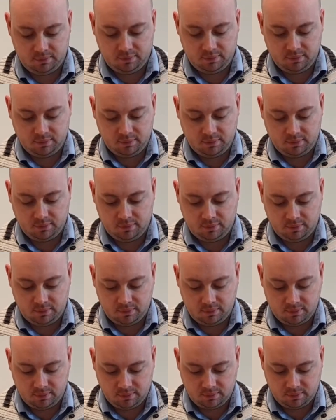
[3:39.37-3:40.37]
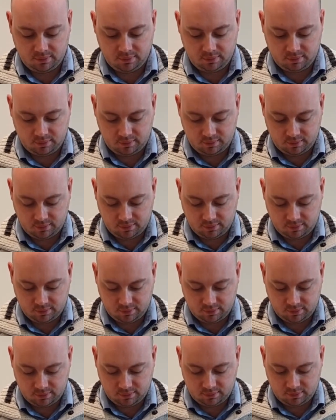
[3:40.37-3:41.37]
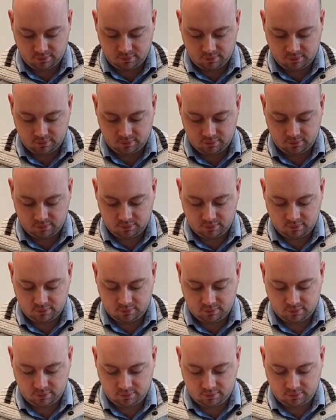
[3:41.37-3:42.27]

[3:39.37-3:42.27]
Nothing is said.